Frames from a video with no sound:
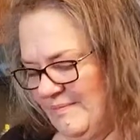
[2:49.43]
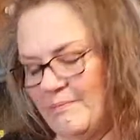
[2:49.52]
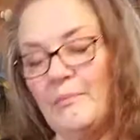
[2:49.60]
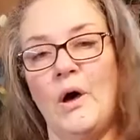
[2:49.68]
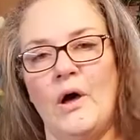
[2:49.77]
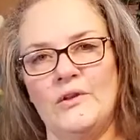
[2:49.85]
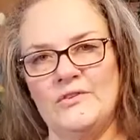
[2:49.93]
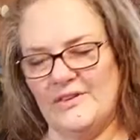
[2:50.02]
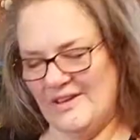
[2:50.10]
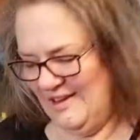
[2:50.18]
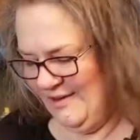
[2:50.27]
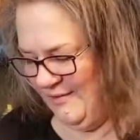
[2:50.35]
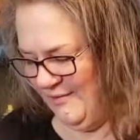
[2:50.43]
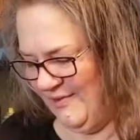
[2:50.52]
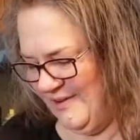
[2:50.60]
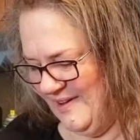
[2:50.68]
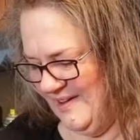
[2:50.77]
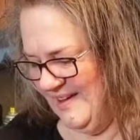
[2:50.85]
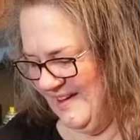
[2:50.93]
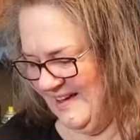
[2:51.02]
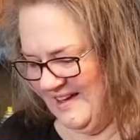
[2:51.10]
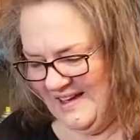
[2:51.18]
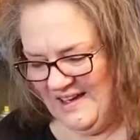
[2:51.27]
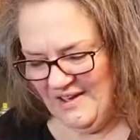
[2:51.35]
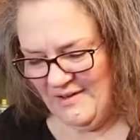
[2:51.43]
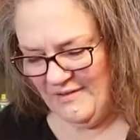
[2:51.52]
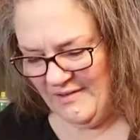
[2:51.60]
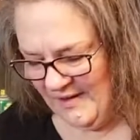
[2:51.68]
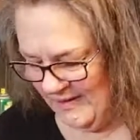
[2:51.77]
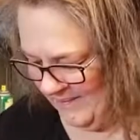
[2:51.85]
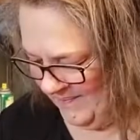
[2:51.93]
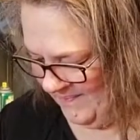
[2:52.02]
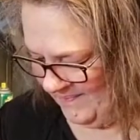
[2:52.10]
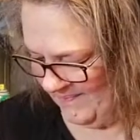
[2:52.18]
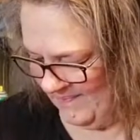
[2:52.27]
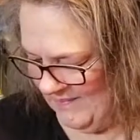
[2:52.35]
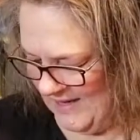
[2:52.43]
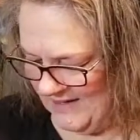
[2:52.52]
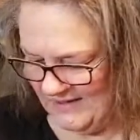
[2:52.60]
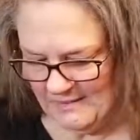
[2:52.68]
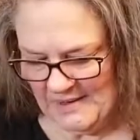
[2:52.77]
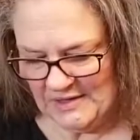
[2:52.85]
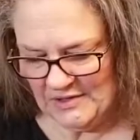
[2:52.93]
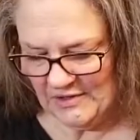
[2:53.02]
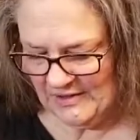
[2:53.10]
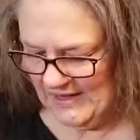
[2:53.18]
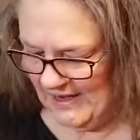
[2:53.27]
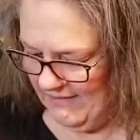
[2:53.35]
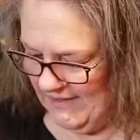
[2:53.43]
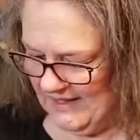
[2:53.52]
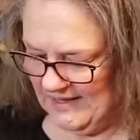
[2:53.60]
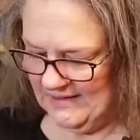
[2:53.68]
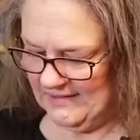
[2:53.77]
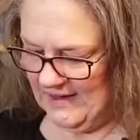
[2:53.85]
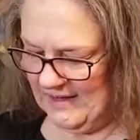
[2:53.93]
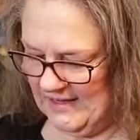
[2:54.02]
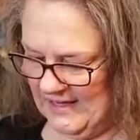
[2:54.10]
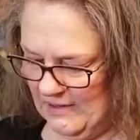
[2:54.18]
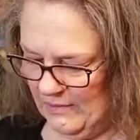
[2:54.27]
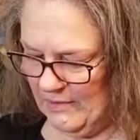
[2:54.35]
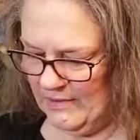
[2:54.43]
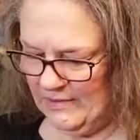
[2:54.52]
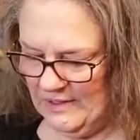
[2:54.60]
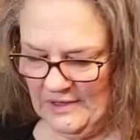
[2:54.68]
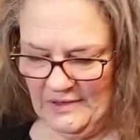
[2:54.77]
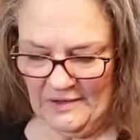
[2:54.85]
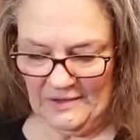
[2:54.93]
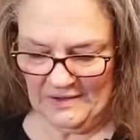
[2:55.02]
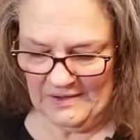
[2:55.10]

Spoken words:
balls of meat to make sure that everything is kind of equal here.